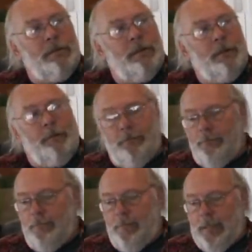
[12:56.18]

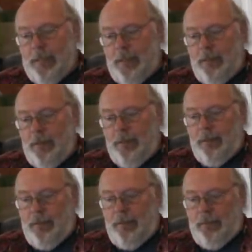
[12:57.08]

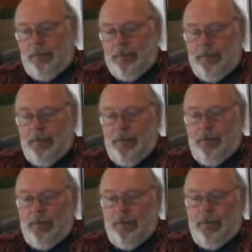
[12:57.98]

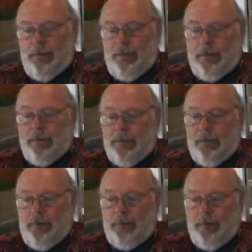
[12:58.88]

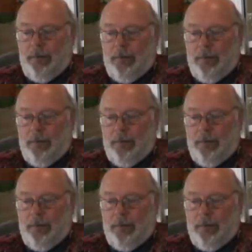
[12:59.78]
The person shown says nothing.